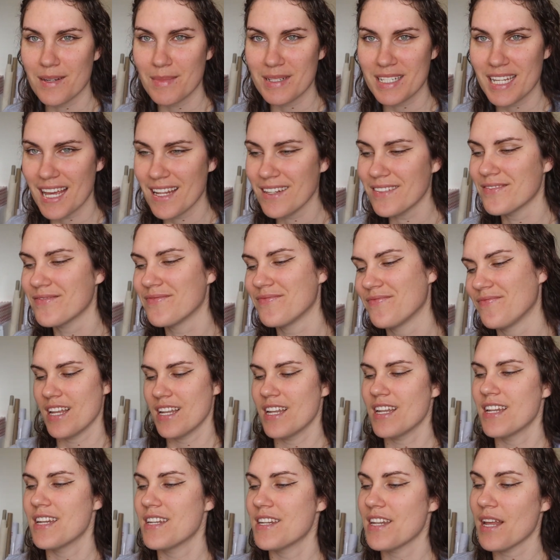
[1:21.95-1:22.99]
number 10.
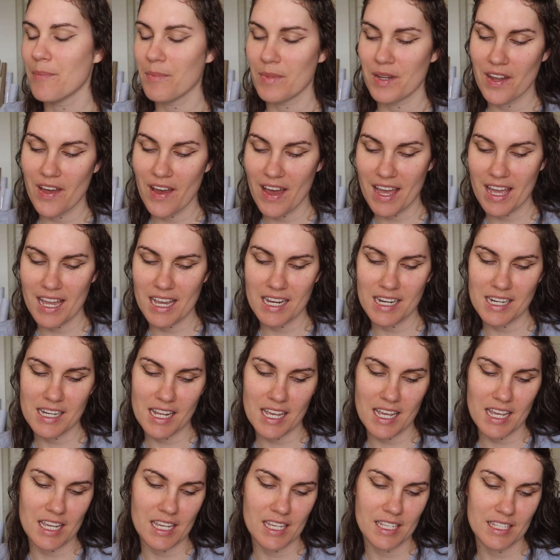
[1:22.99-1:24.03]
Number 9
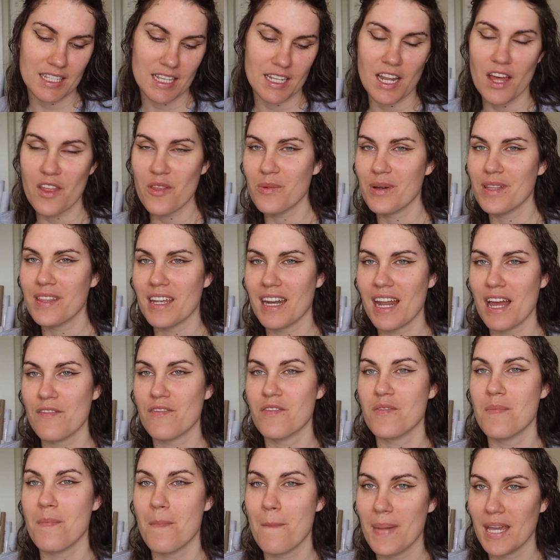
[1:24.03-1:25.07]
is another one that I
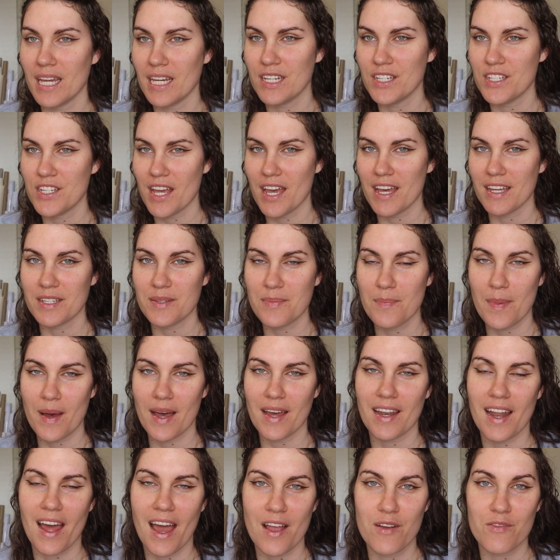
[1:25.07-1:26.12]
haven't made yet,
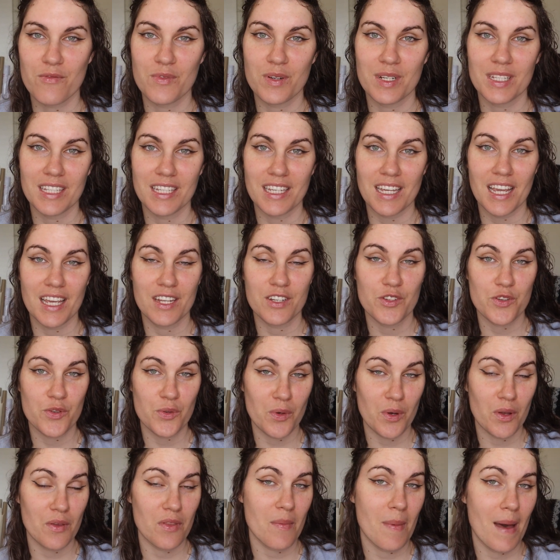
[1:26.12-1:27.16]
but I really
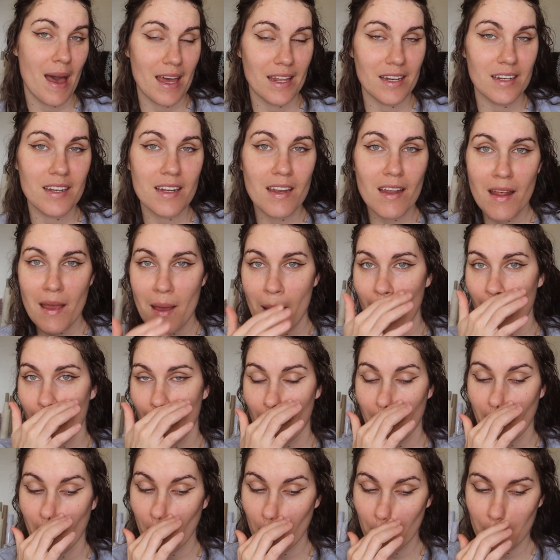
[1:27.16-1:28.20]
enjoy the pattern.
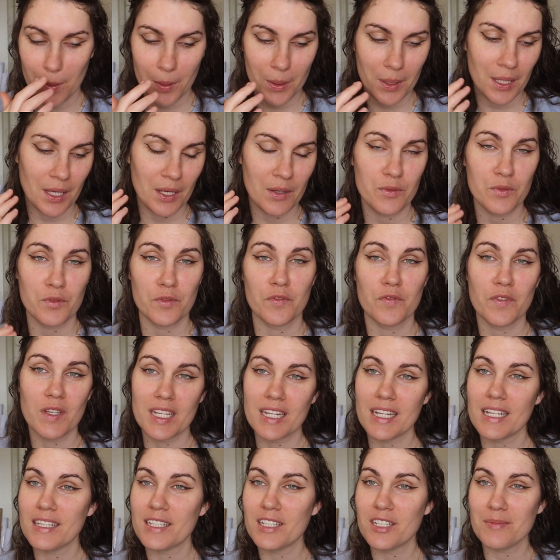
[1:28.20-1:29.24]
I'm hoping it will
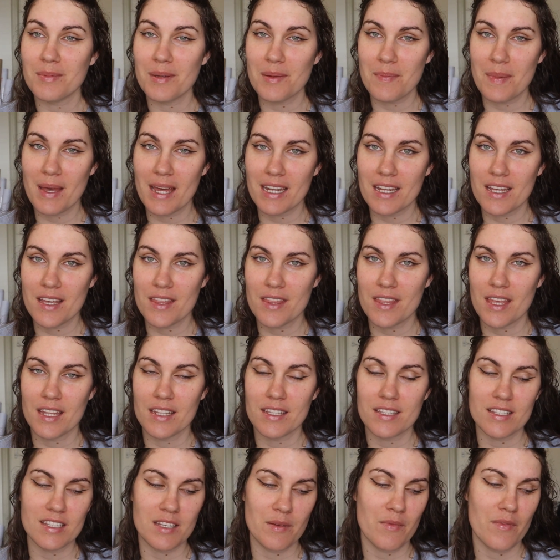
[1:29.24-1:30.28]
fit a little bit better
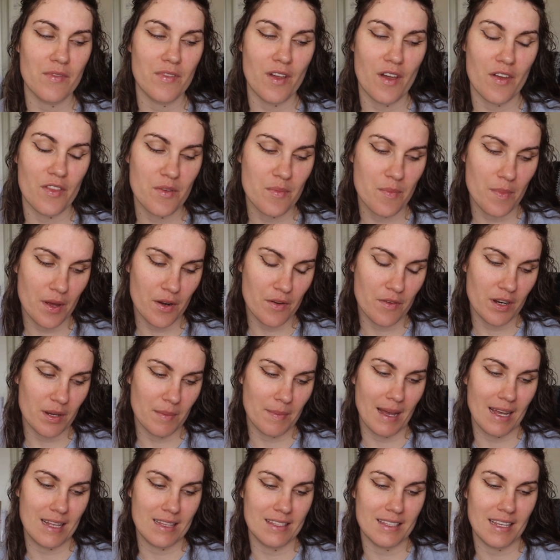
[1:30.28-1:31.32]
than some of the other Butterick
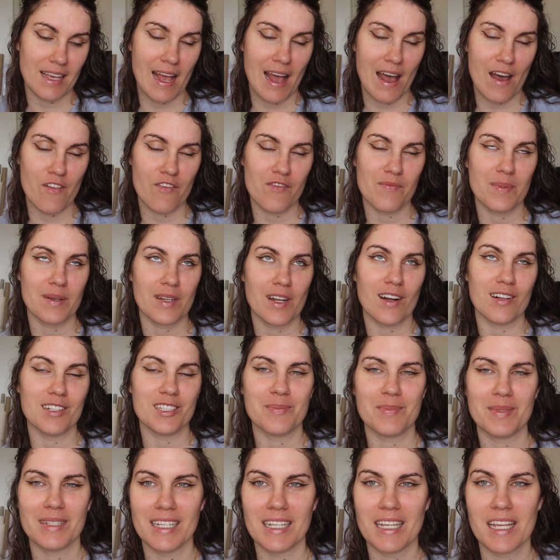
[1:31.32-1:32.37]
patterns I have, but
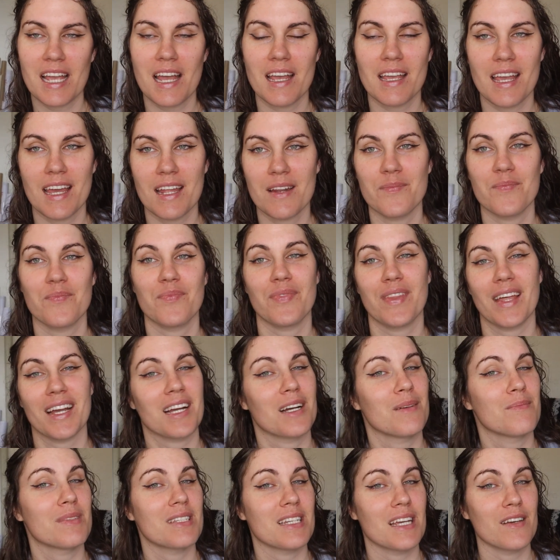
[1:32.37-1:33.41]
ultimately, again, that
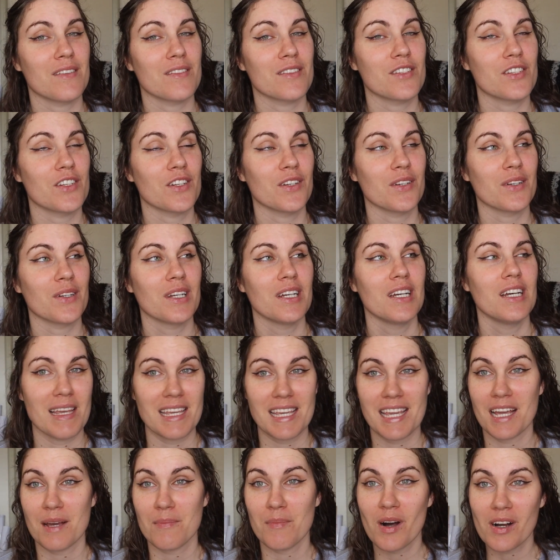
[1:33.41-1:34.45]
comes down to
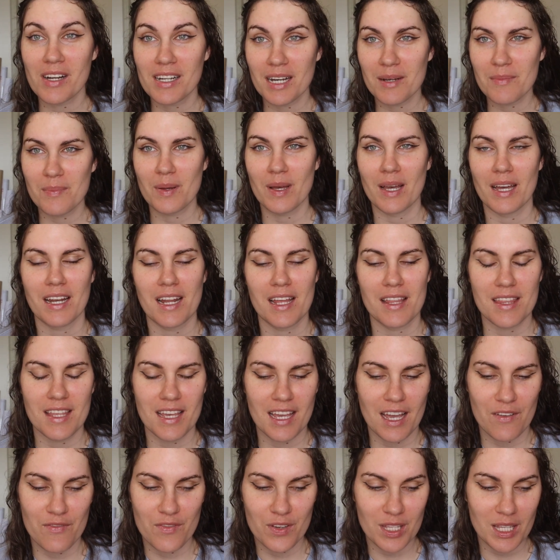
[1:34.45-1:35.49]
making a mock-up, and
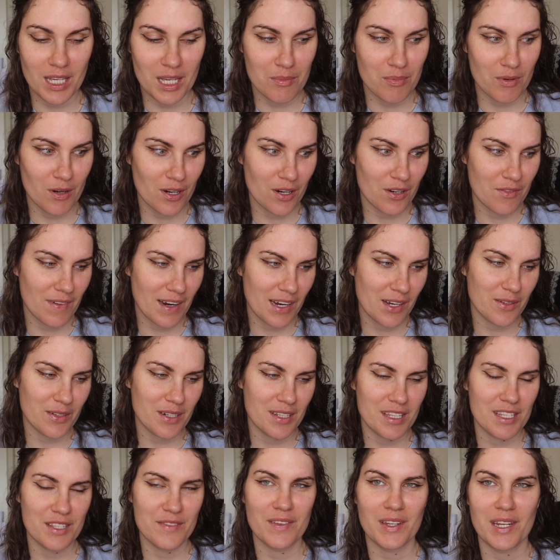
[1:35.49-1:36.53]
I feel like a broken record
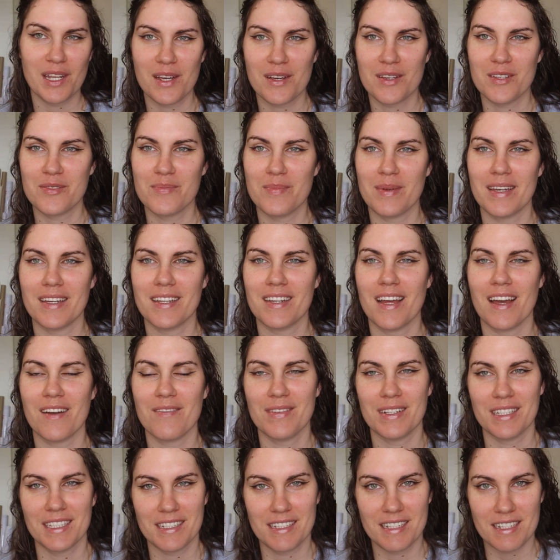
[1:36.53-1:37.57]
in these videos, but I
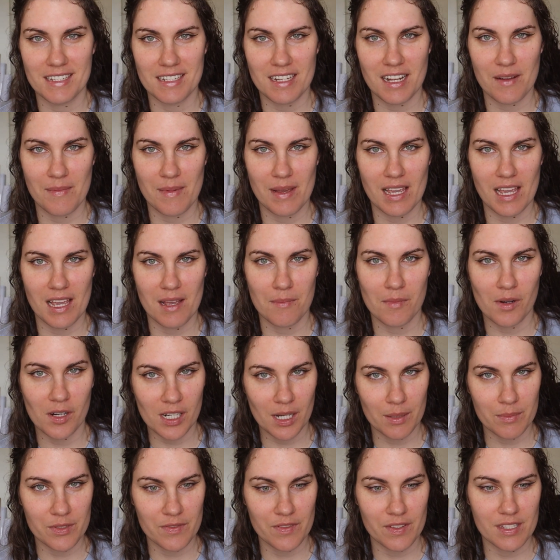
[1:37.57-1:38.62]
really need to start making
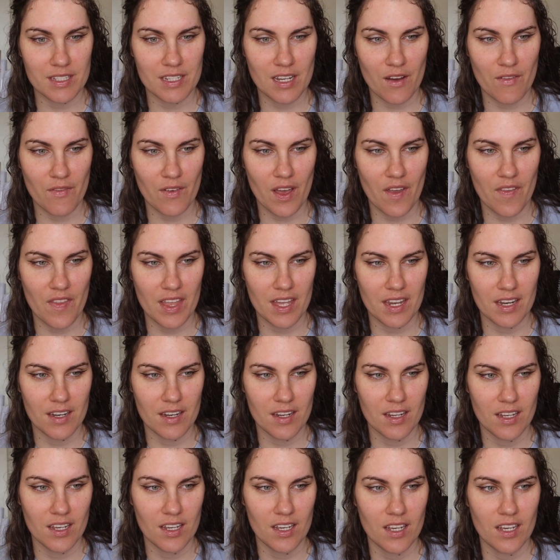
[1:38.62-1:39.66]
mock-ups for stuff and
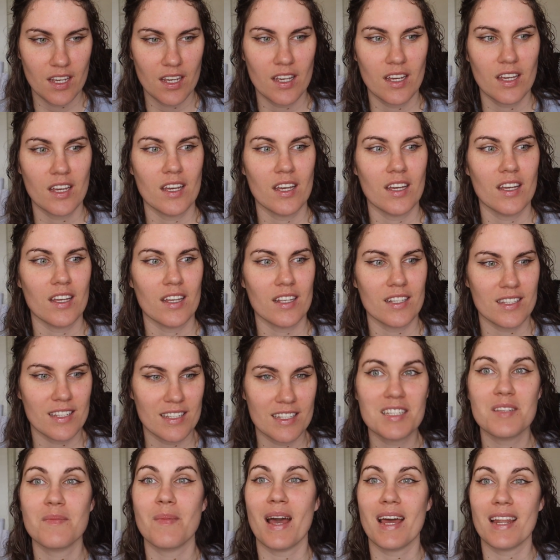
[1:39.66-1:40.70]
then
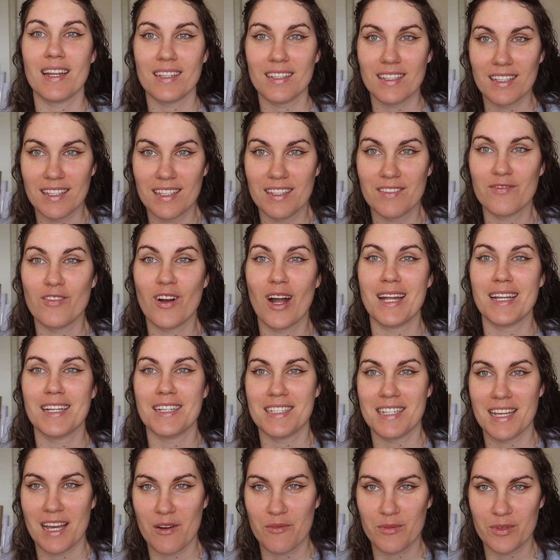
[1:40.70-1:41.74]
systematically writing
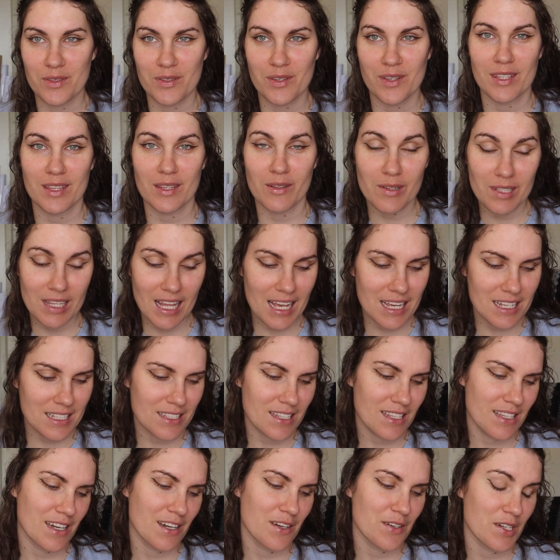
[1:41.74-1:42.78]
down what they look like
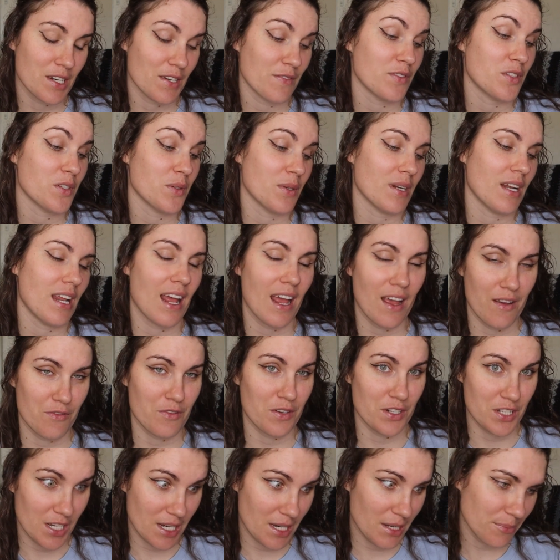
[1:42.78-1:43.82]
so that I don't have to do it
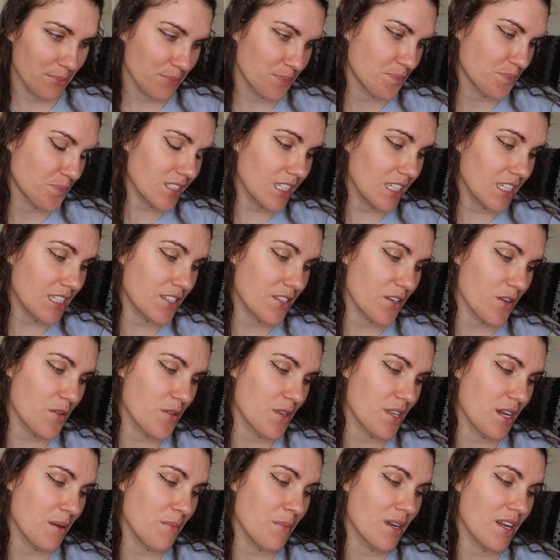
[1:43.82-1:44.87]
every time. So
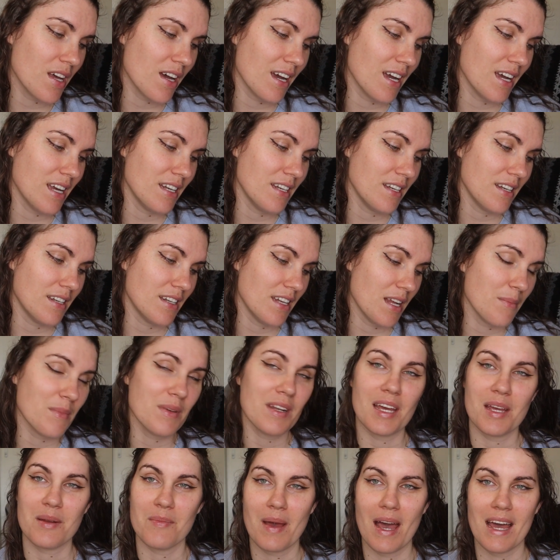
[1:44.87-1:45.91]
the number 9
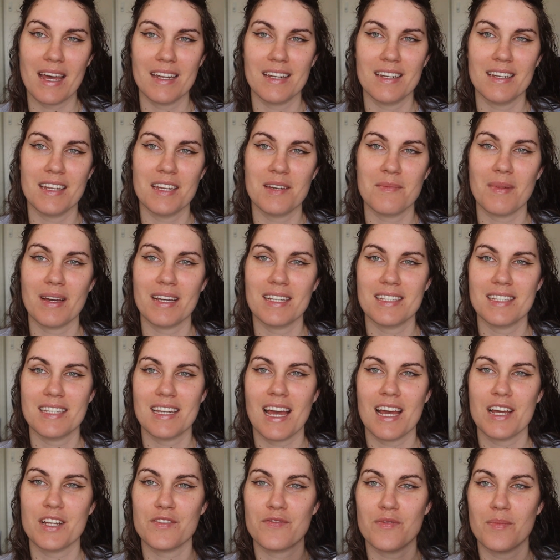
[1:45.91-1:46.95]
pattern in my
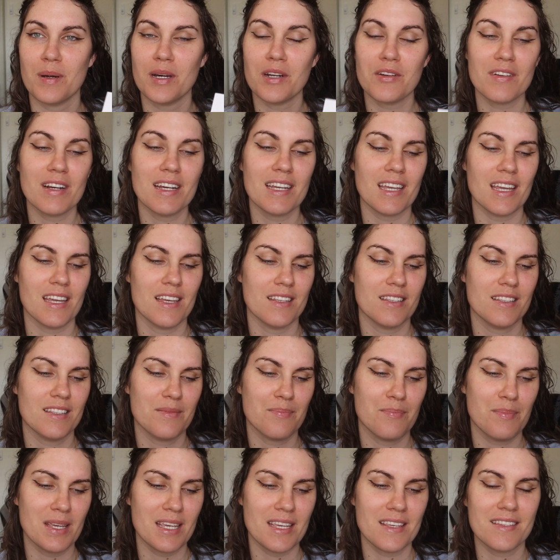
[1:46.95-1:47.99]
stash for Butterick is
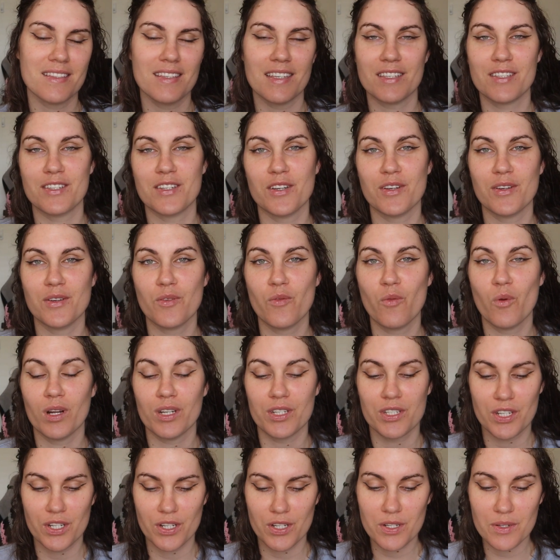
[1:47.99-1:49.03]

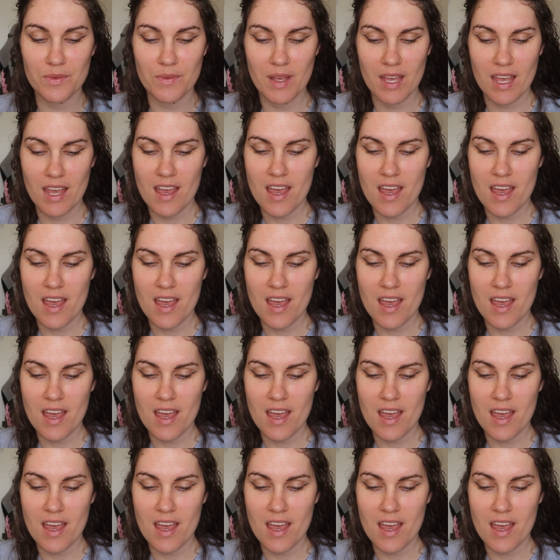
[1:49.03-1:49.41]
B6212,